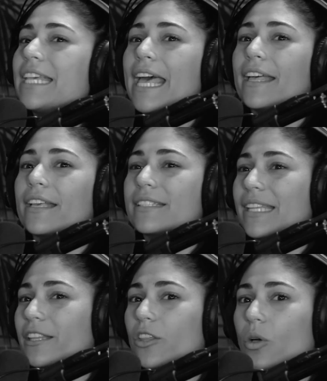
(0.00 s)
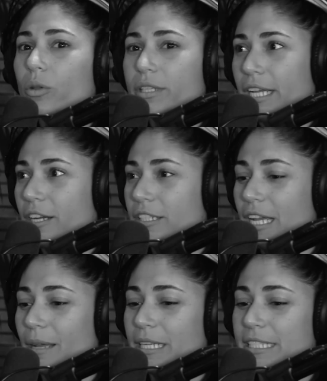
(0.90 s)
getting texts like the whole entire
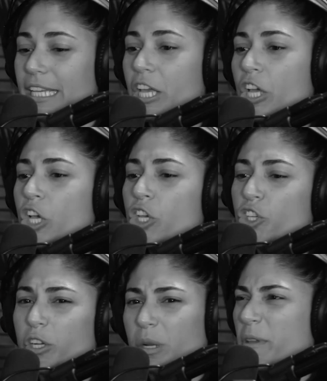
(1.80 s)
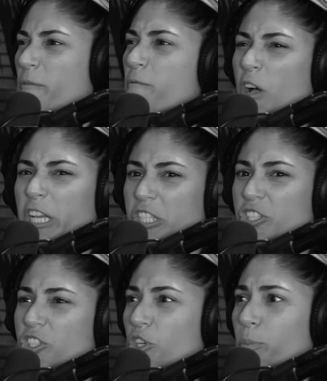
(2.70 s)
time. And he's like, you're going to be fucking
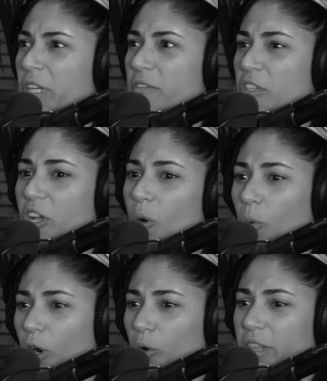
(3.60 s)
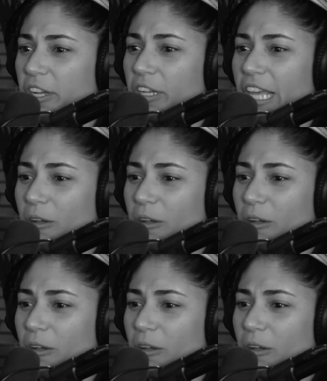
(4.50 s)
stupid if you don't work with her.